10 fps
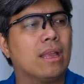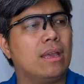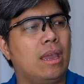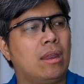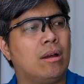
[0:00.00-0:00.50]

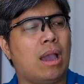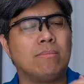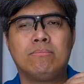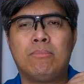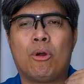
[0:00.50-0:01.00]
I'm
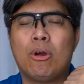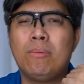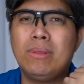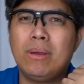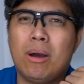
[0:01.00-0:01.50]
more
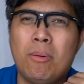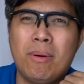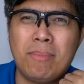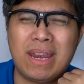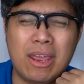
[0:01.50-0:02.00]
on
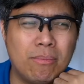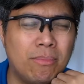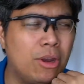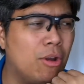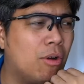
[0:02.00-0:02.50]
a
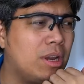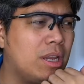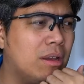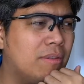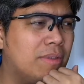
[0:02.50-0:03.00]

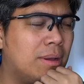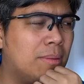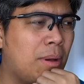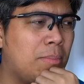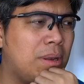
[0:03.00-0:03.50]
minority of the
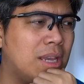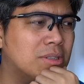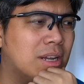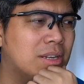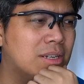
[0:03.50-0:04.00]

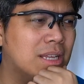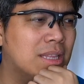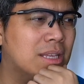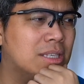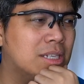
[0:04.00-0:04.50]
population rather than
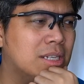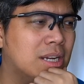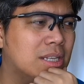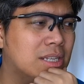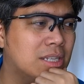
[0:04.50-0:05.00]

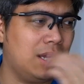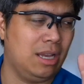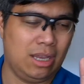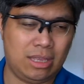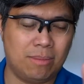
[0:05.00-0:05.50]

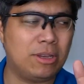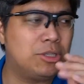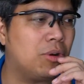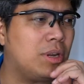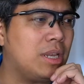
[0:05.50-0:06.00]
the
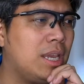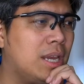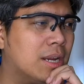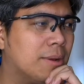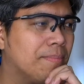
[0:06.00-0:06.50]
majority
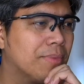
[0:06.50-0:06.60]
here.